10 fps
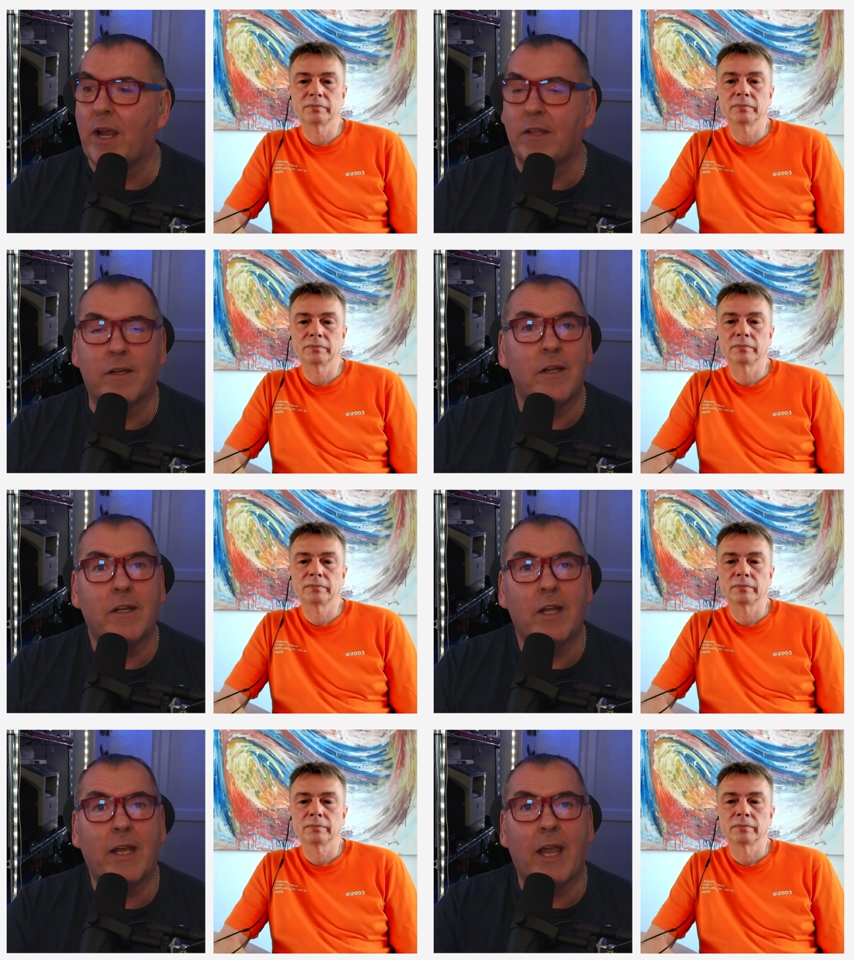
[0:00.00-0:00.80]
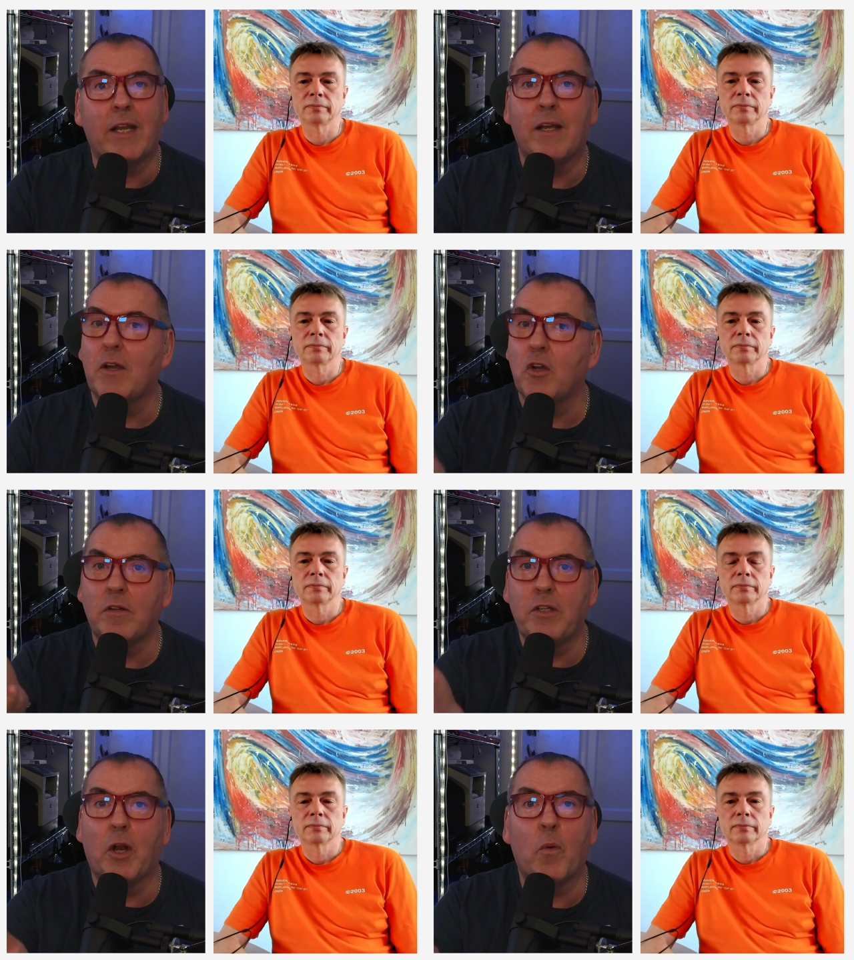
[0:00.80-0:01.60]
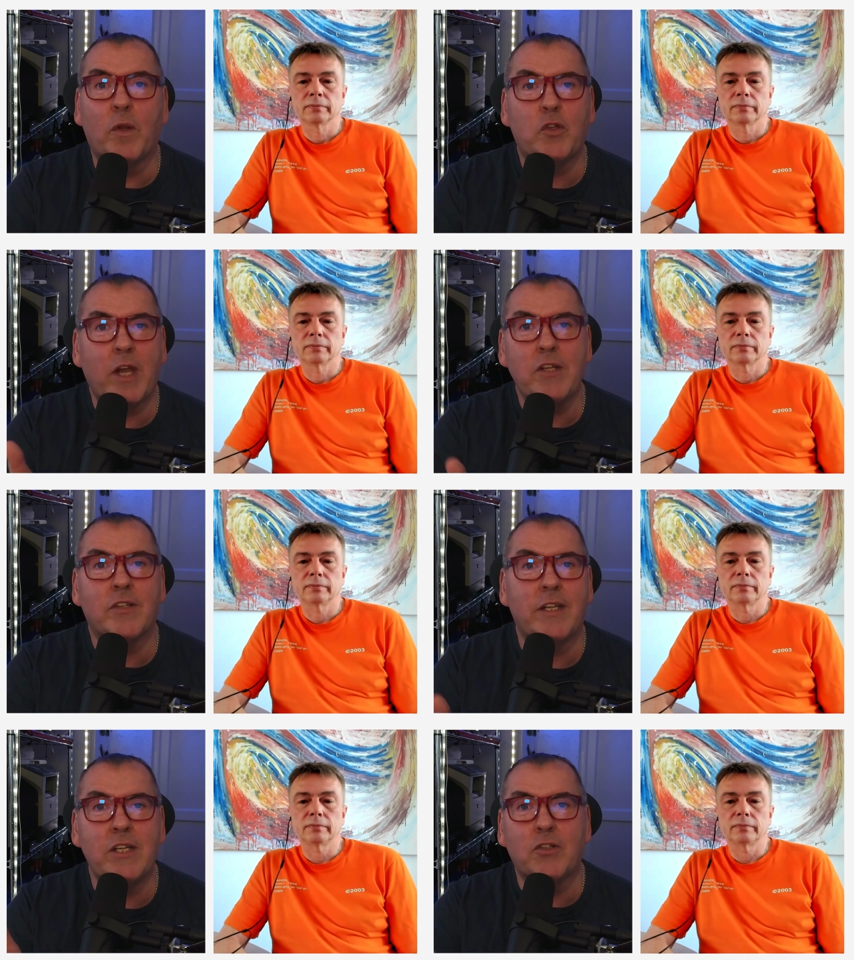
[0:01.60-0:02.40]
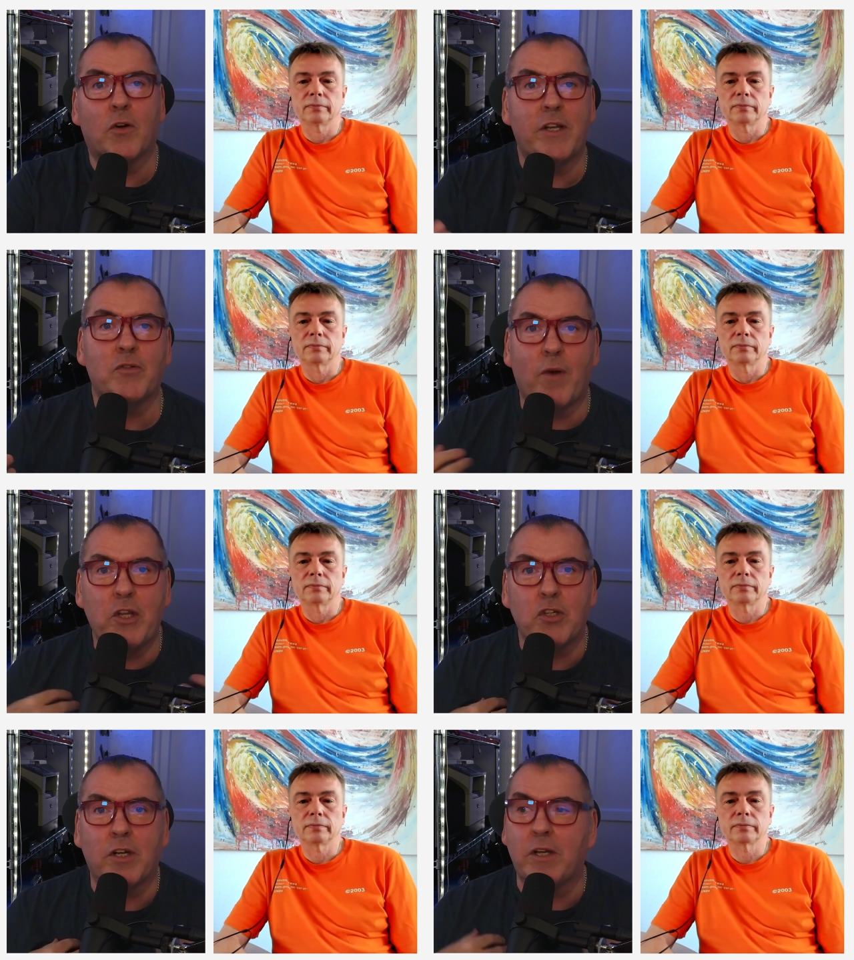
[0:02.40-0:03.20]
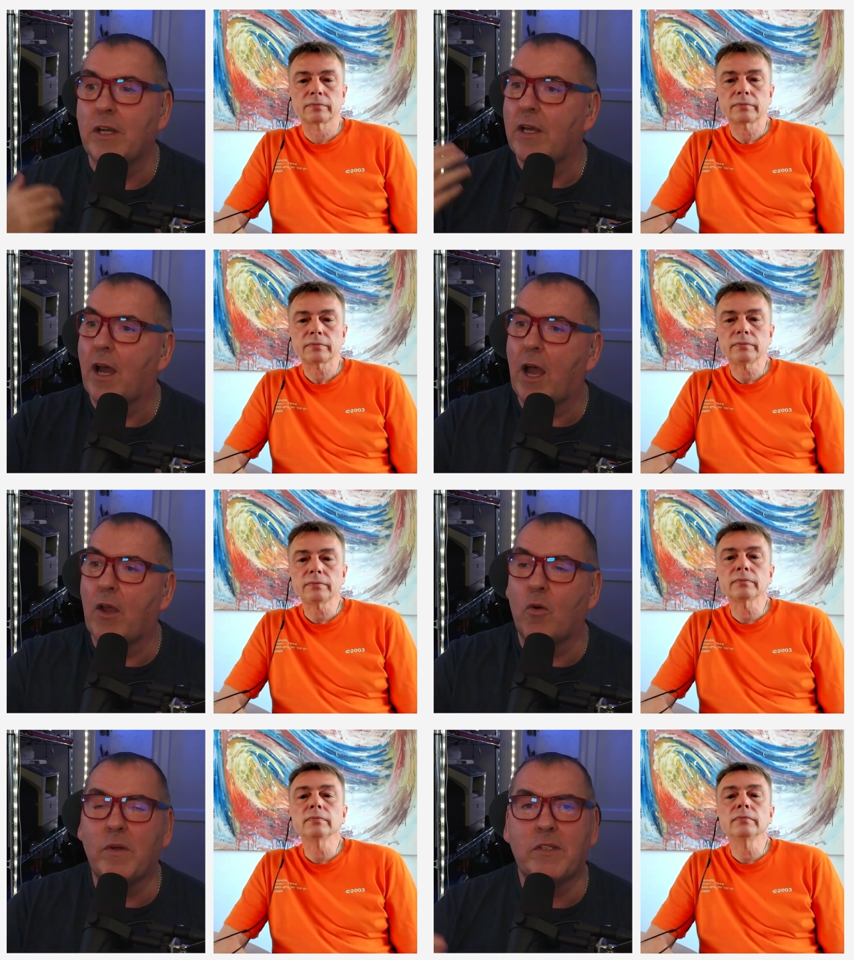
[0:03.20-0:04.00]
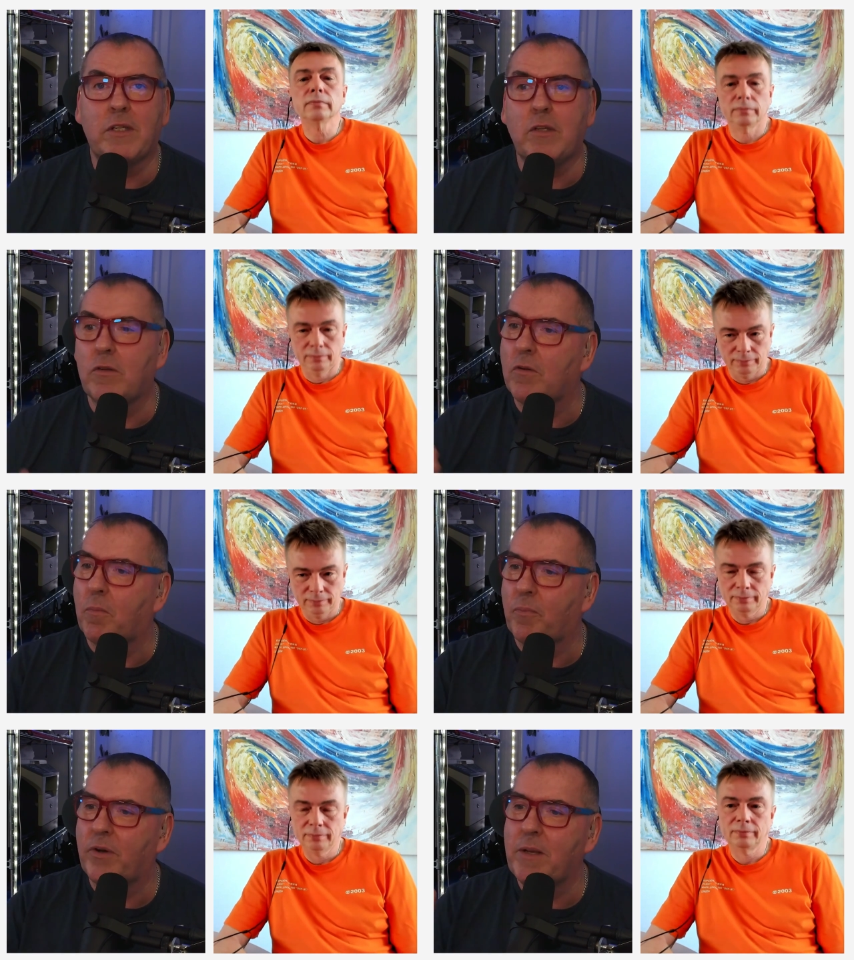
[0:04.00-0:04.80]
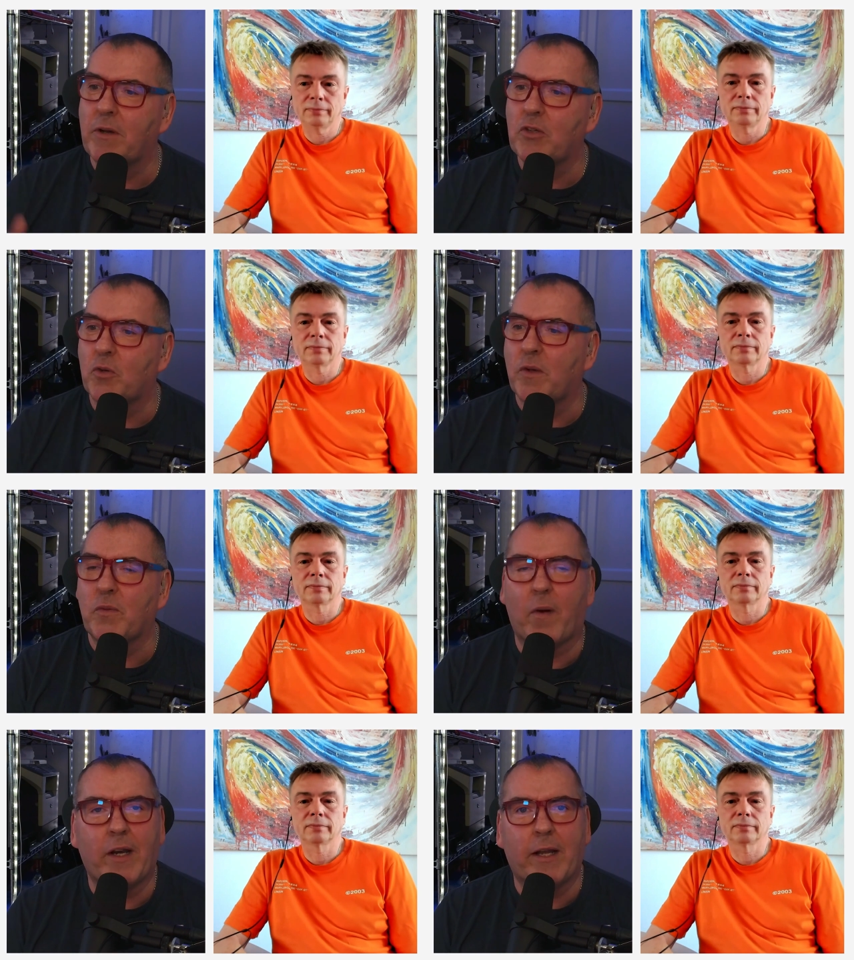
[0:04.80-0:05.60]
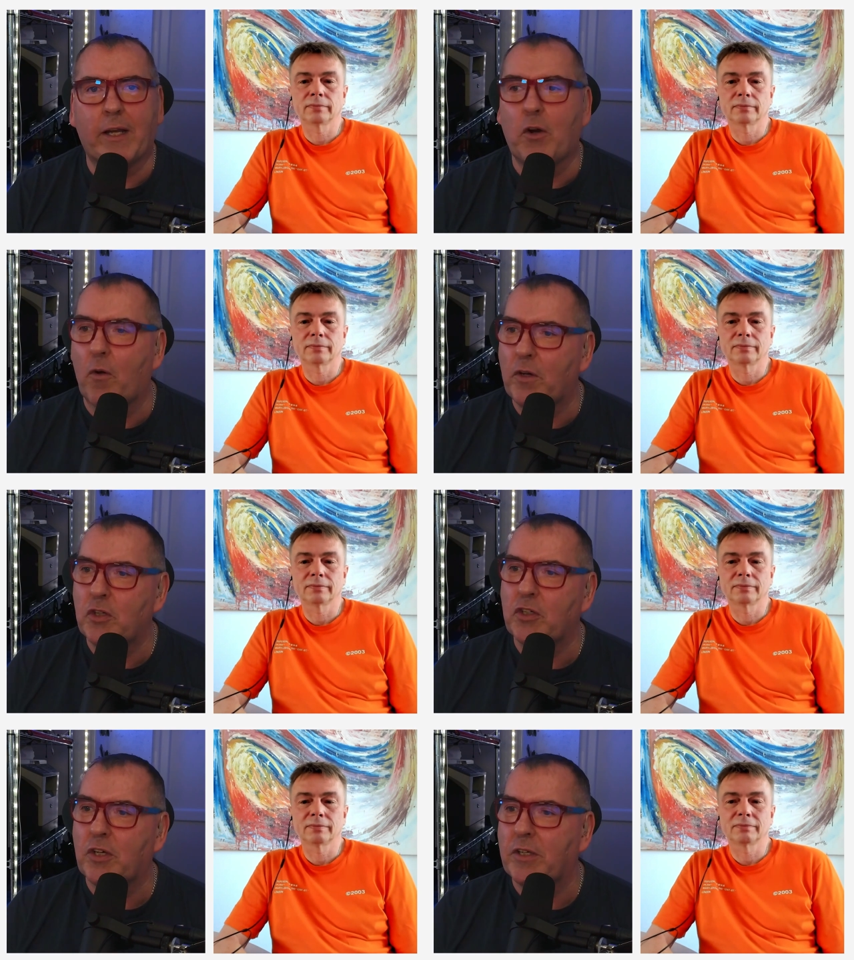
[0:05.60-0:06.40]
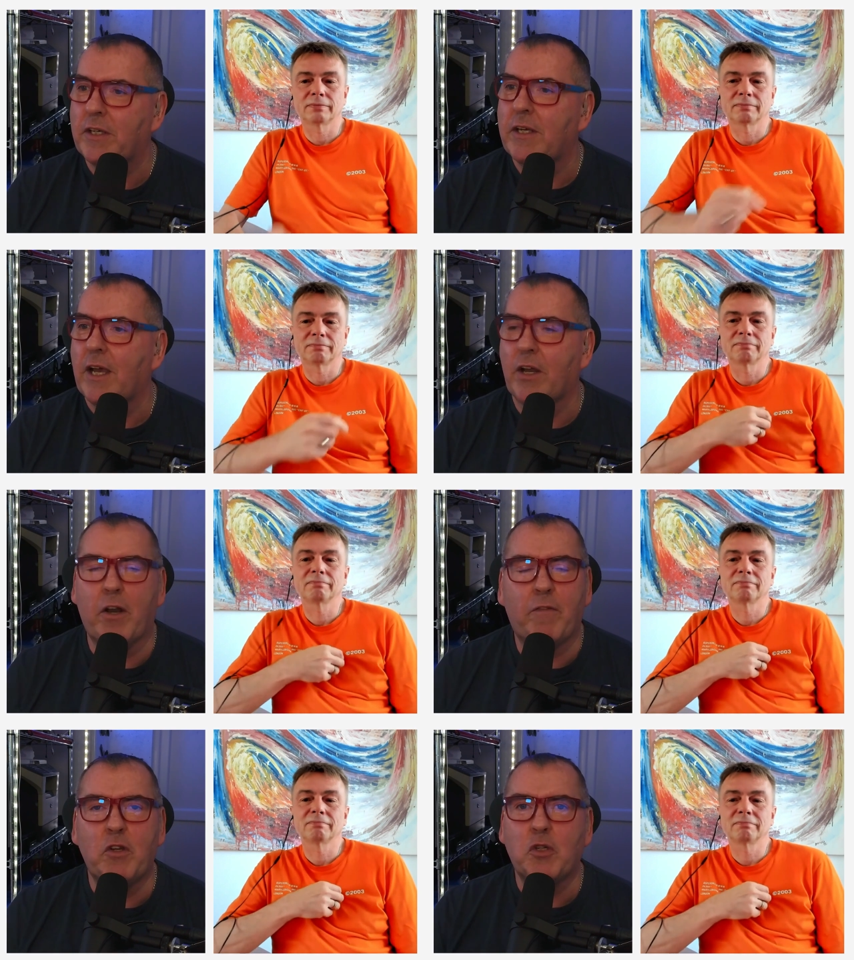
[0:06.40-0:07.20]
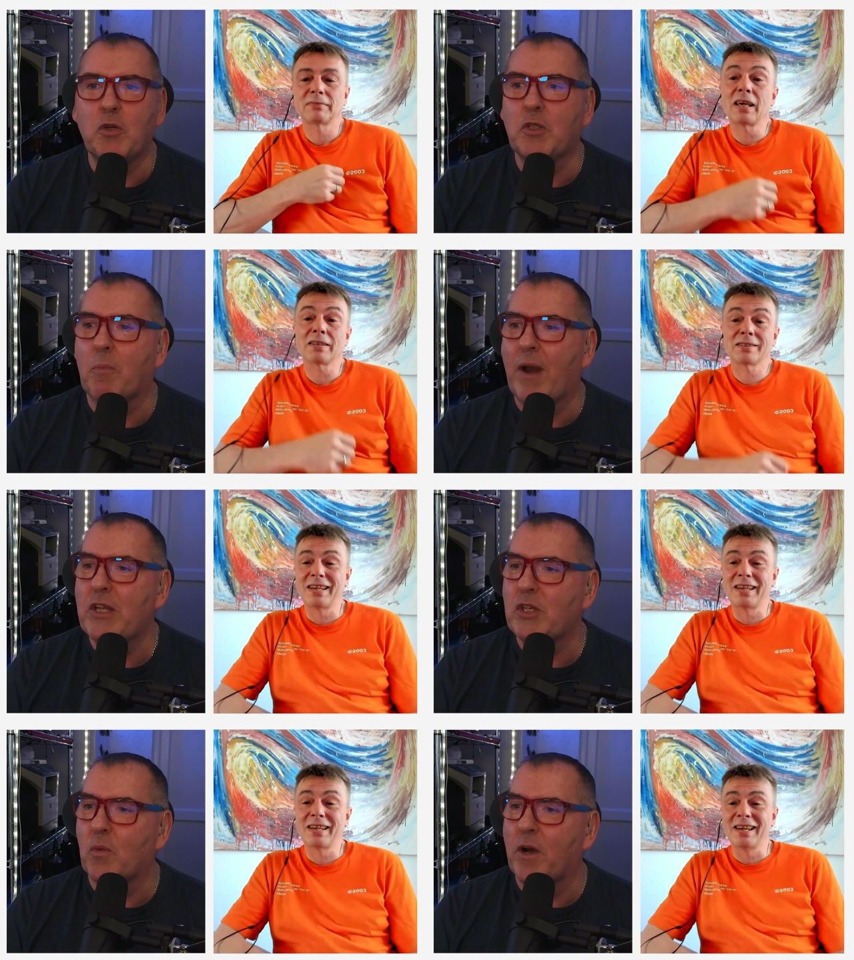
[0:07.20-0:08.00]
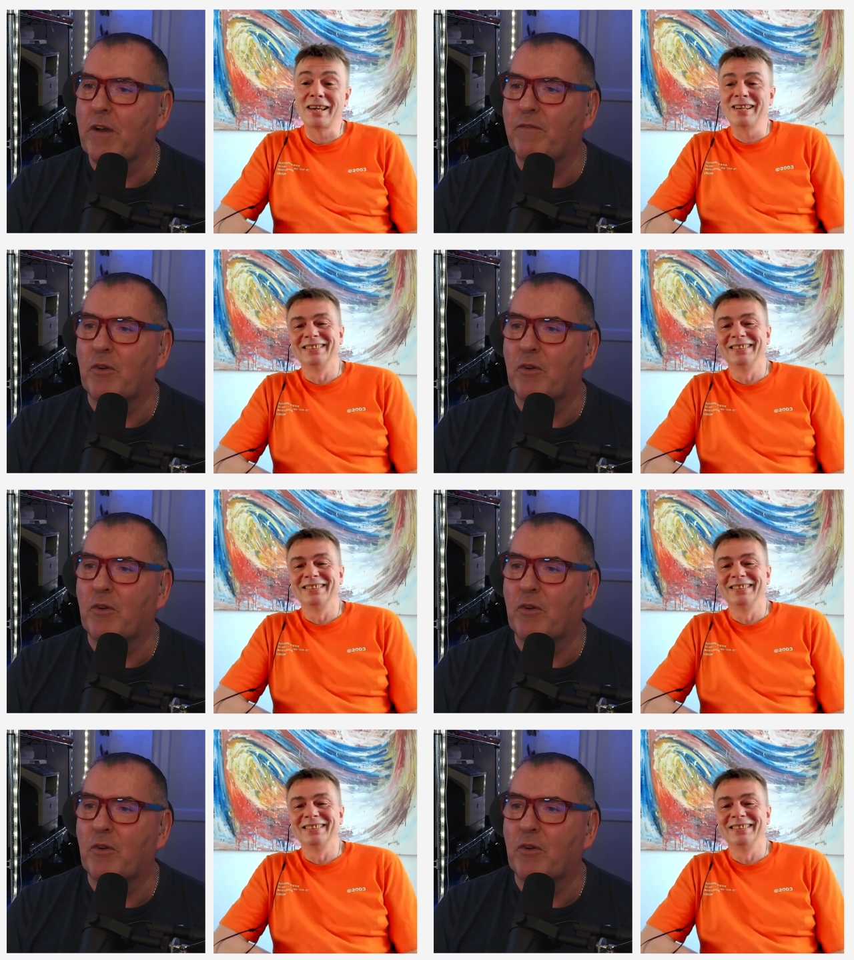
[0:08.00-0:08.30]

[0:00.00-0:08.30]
Speaker 1: way that again you know with jason he's got his red shirt i always see you you're pretty much always wearing like an orange shirt i don't know if you choose yes for,